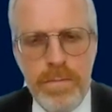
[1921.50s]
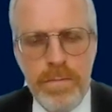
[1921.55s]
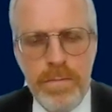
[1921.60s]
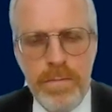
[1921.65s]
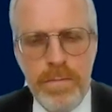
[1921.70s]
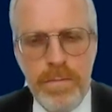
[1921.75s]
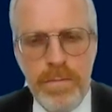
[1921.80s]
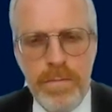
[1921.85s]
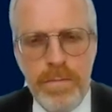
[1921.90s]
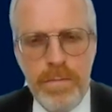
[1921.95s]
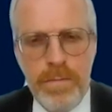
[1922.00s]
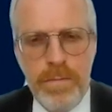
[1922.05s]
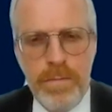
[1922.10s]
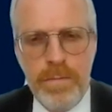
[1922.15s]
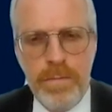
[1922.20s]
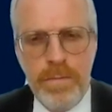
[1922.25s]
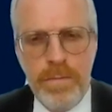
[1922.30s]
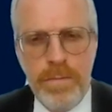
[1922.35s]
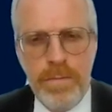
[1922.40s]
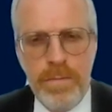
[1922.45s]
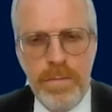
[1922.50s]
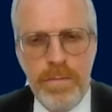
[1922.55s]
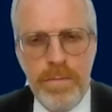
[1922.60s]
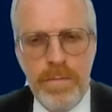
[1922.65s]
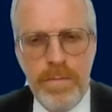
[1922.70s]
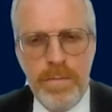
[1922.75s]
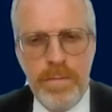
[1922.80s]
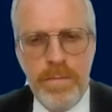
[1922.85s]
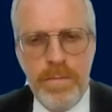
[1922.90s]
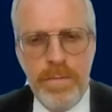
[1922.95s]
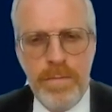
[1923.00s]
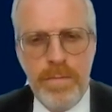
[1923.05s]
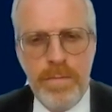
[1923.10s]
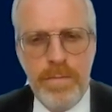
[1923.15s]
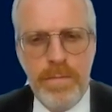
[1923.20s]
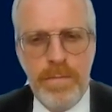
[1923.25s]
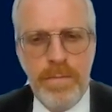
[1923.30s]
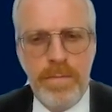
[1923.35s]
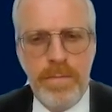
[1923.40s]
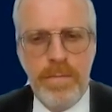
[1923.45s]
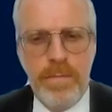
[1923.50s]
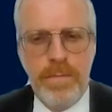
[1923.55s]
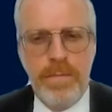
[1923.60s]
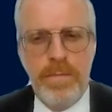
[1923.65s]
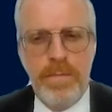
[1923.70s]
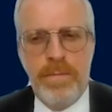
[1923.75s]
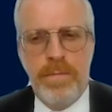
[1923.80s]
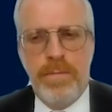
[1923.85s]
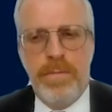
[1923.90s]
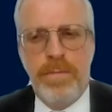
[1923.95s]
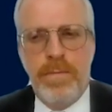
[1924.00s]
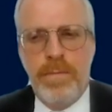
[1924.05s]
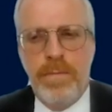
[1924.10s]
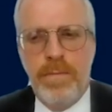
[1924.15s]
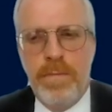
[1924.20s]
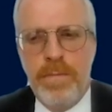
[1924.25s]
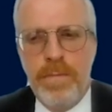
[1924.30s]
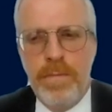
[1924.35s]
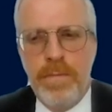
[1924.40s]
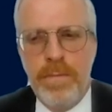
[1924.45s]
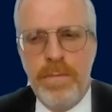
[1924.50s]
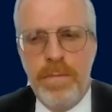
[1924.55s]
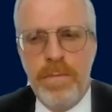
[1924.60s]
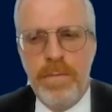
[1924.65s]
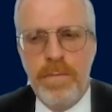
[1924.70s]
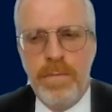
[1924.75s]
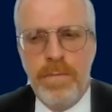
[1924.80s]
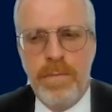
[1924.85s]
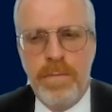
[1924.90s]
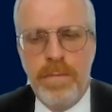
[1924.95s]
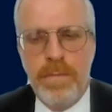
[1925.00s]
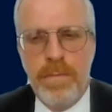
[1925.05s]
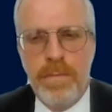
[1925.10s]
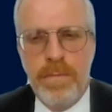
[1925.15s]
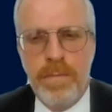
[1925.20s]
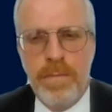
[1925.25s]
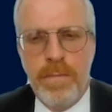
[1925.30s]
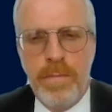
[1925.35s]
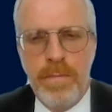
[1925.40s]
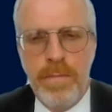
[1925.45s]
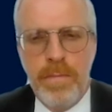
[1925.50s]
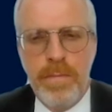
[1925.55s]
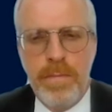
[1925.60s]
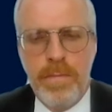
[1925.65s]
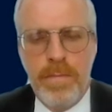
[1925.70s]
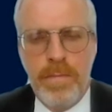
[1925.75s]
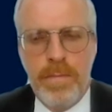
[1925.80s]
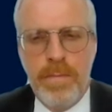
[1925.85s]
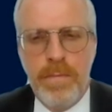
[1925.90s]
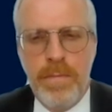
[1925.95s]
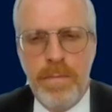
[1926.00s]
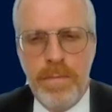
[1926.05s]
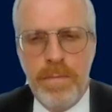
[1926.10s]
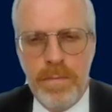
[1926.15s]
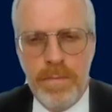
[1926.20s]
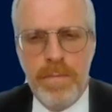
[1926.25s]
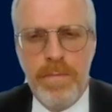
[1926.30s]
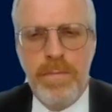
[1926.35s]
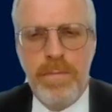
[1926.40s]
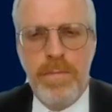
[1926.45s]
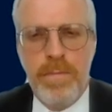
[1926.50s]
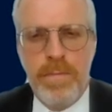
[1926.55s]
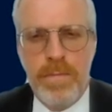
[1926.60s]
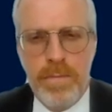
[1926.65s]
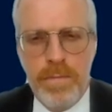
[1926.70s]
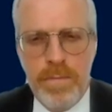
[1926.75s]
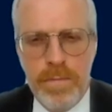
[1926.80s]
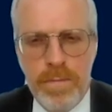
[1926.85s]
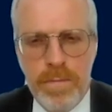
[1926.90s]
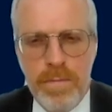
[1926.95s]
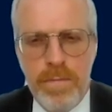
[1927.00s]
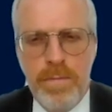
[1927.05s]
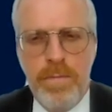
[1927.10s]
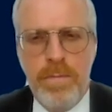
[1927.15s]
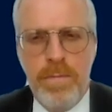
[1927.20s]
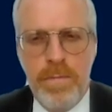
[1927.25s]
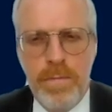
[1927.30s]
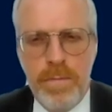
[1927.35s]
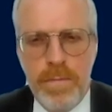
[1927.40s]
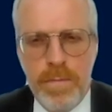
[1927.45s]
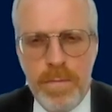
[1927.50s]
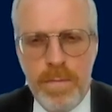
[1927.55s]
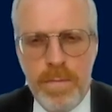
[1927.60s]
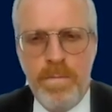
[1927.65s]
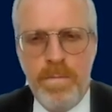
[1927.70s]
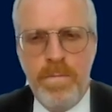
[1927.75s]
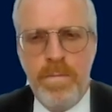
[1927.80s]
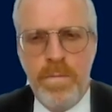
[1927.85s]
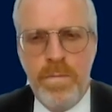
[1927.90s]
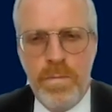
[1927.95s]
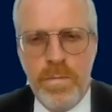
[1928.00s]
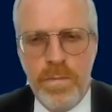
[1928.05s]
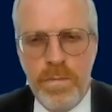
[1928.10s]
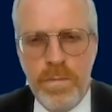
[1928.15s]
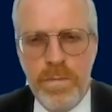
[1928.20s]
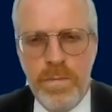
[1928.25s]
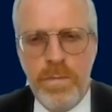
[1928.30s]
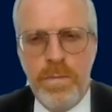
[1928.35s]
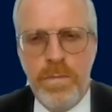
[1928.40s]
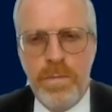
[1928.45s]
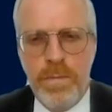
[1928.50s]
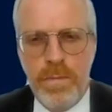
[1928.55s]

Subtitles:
(silent)